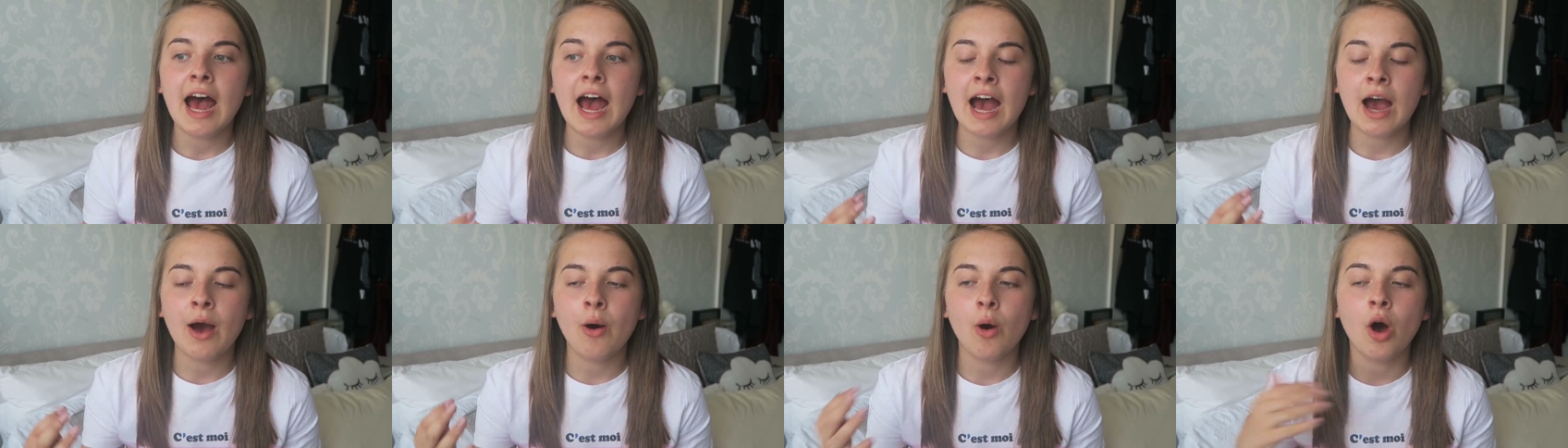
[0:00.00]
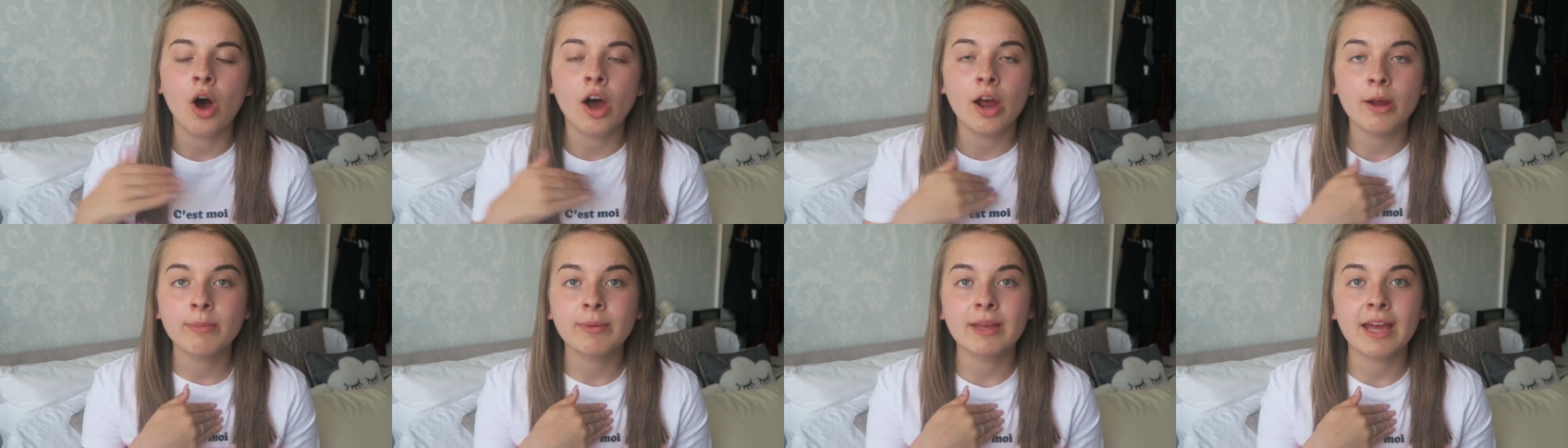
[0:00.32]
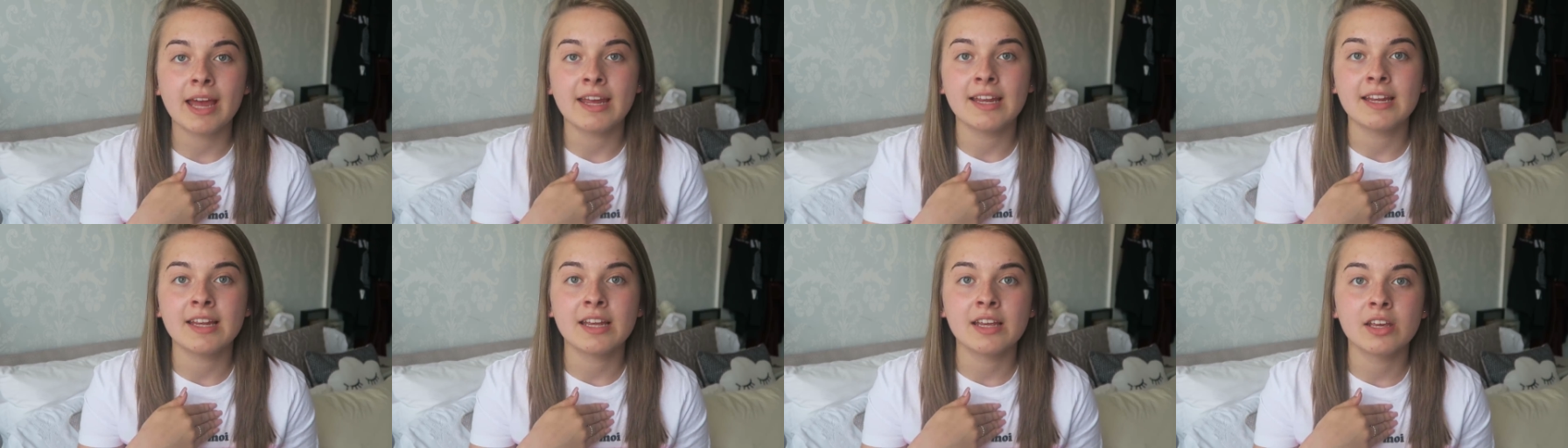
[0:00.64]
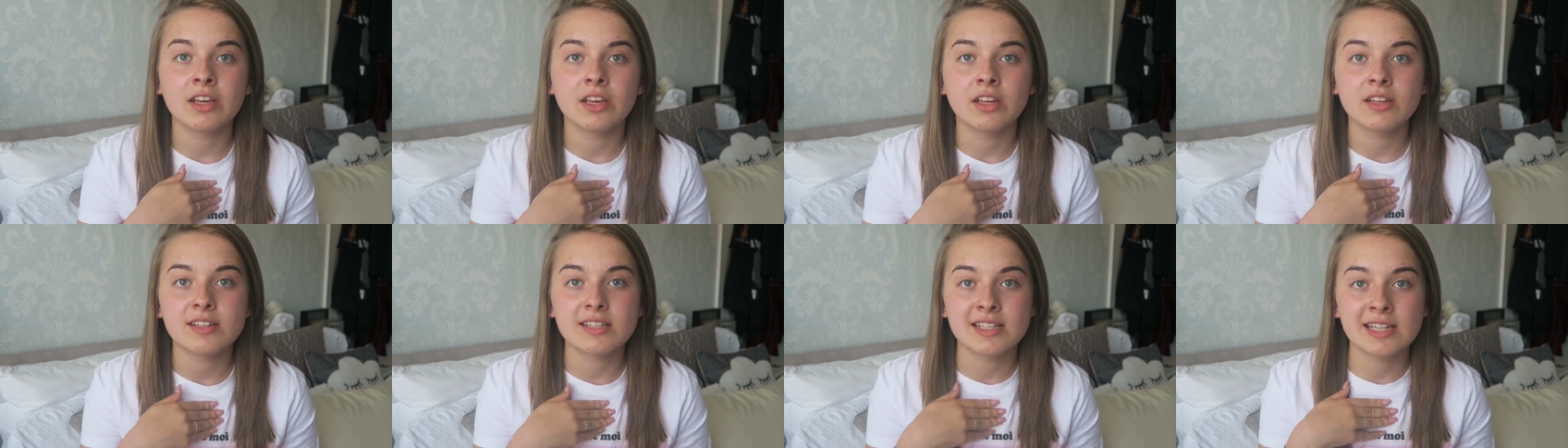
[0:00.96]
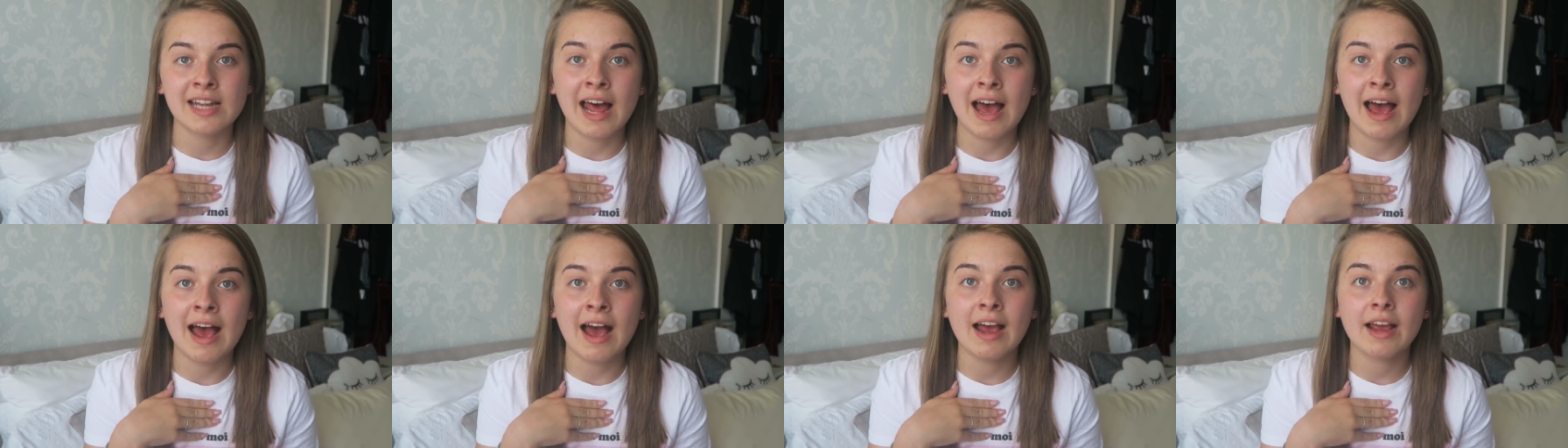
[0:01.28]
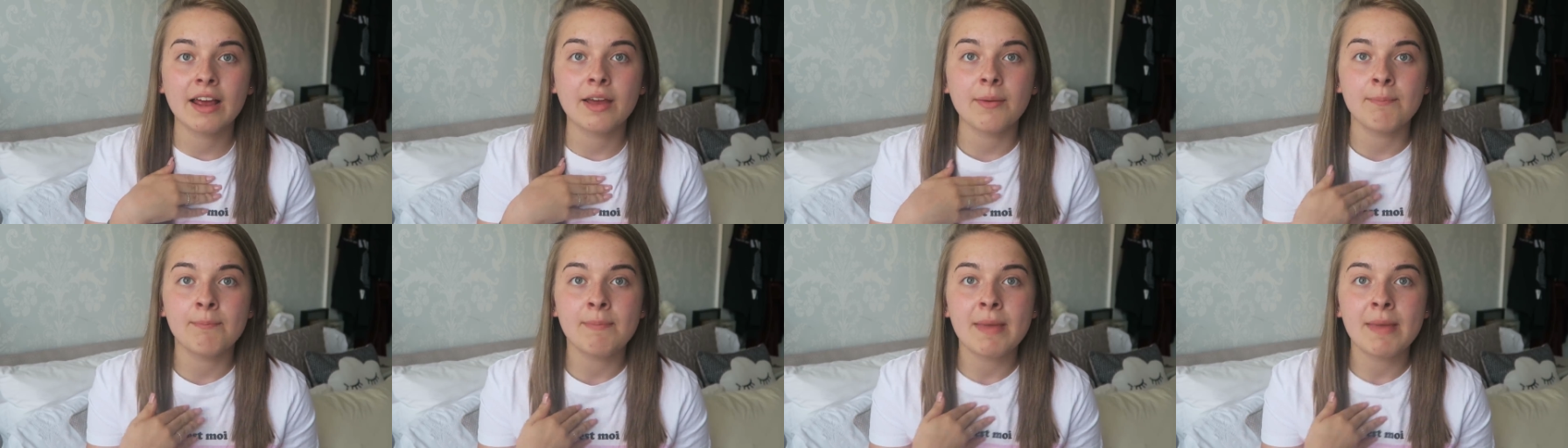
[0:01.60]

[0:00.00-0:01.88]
how I'm getting slack.